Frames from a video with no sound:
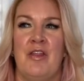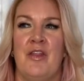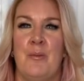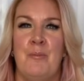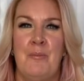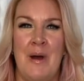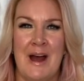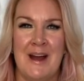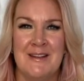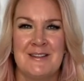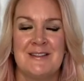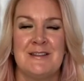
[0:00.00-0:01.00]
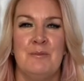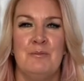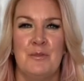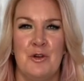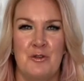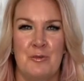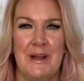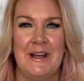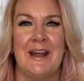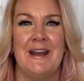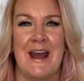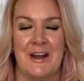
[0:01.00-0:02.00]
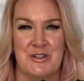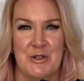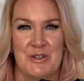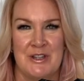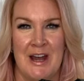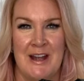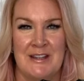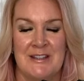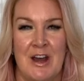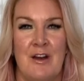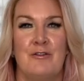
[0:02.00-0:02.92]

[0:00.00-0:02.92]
the best movement and exercise